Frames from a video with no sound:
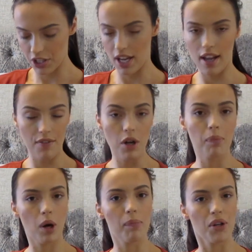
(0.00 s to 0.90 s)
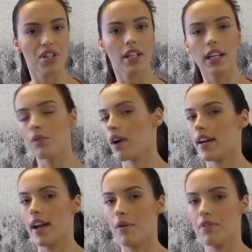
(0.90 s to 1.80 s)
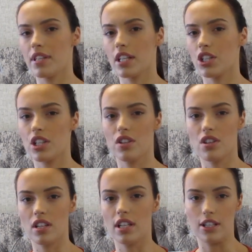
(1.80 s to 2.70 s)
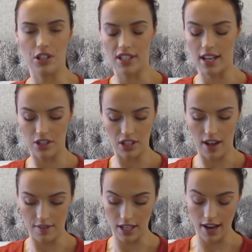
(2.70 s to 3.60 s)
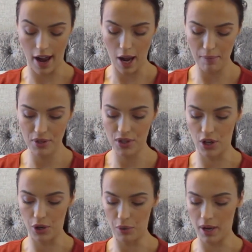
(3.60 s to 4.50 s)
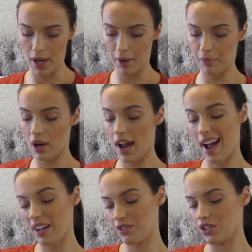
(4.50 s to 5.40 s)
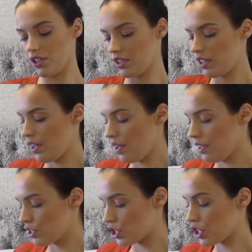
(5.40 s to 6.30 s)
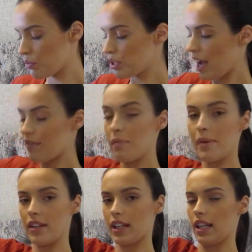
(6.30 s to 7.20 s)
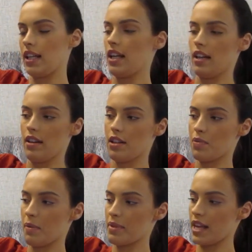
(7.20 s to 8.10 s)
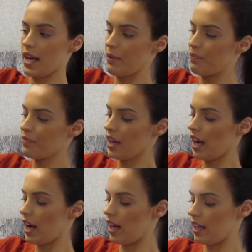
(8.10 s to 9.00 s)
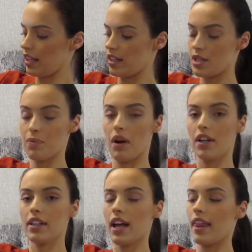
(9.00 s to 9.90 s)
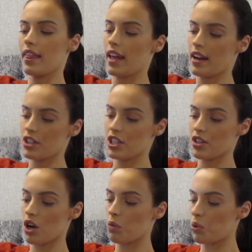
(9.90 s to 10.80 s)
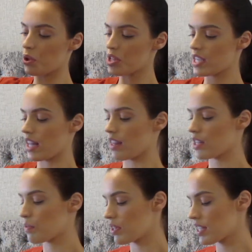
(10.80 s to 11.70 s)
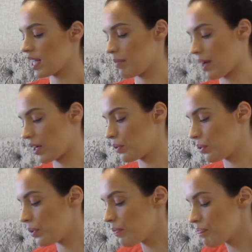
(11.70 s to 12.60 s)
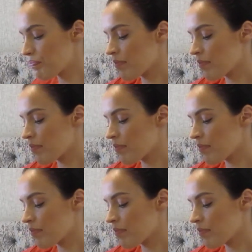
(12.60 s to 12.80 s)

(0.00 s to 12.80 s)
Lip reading: not put a bottle in it right now, obviously, because she doesn't need it. She's actually having a nap. So what I have done, so she would have a milk in here, is what I'm saying, in this one, and then she's got a water in this one to keep that cool.